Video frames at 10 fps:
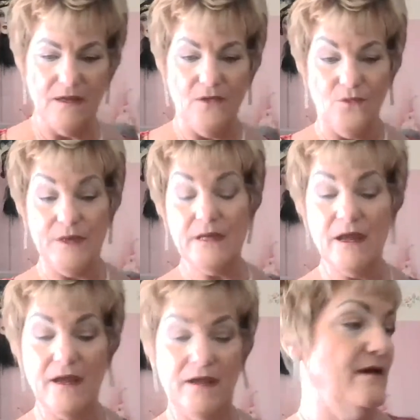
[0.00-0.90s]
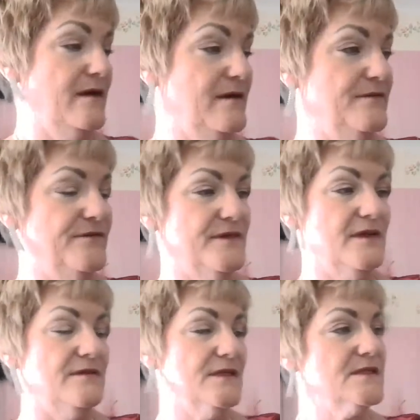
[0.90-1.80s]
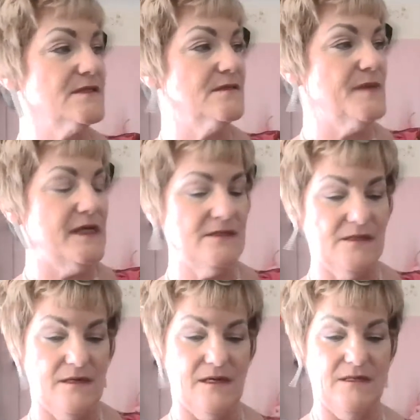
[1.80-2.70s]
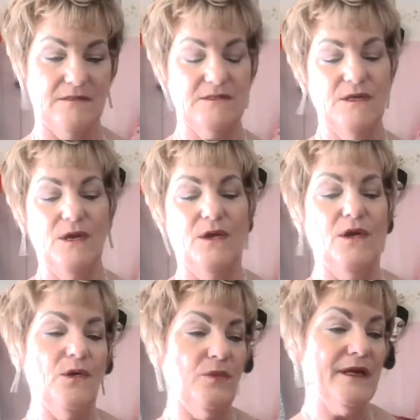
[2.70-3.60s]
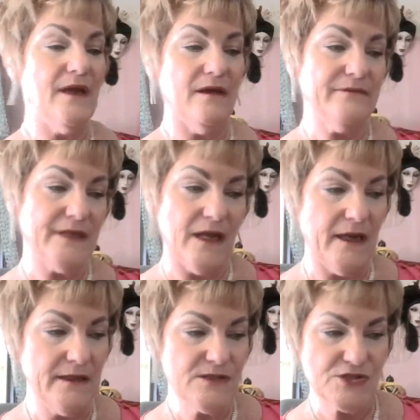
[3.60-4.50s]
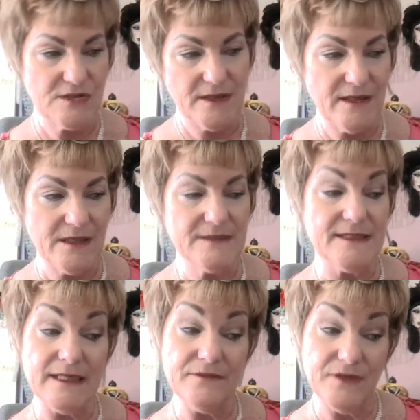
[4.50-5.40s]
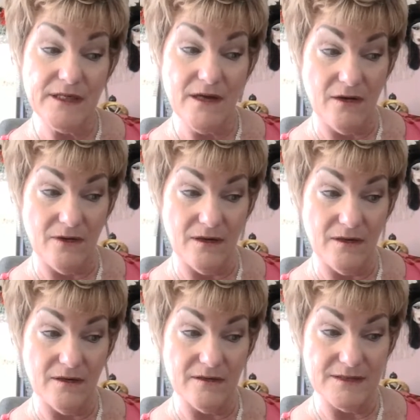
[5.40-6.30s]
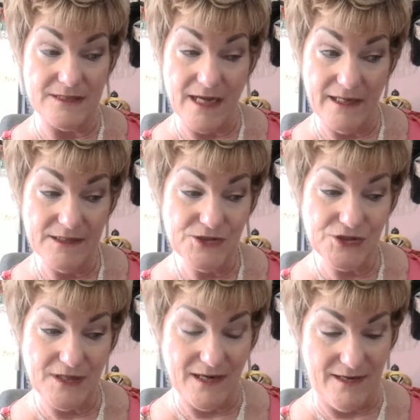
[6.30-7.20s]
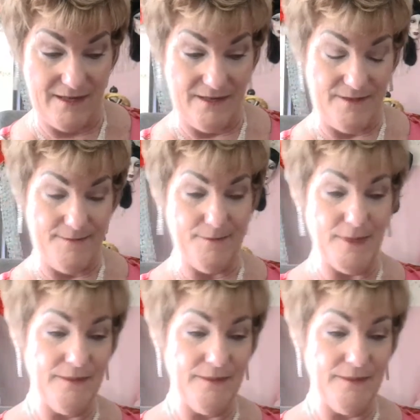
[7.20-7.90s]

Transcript: we have, and this is amazing, guys. We have an HD DVR dash cam.